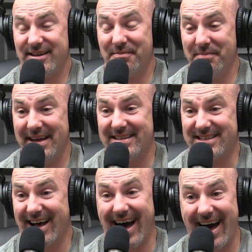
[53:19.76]
to me.
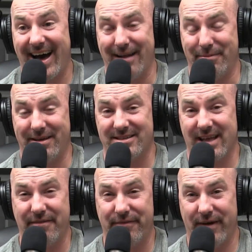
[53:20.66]
It's odd because
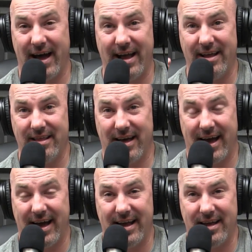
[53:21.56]
I I
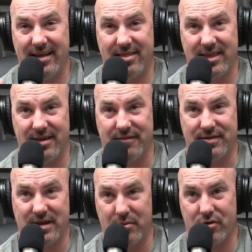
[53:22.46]
I think
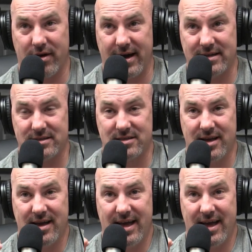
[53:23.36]
of Democrats